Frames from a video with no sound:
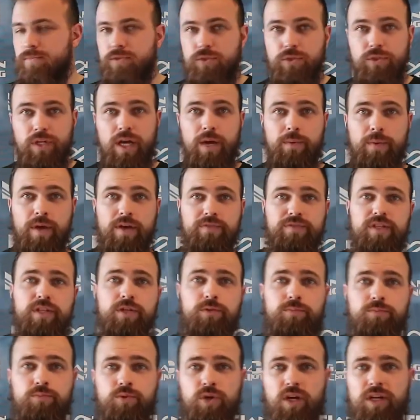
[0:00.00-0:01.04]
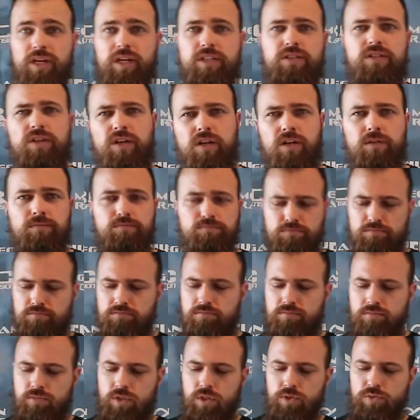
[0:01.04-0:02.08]
Today we have a new product, or
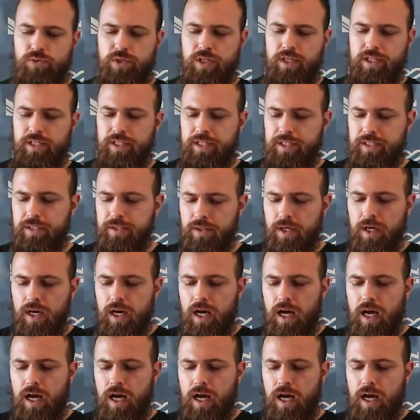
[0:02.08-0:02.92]
not really new,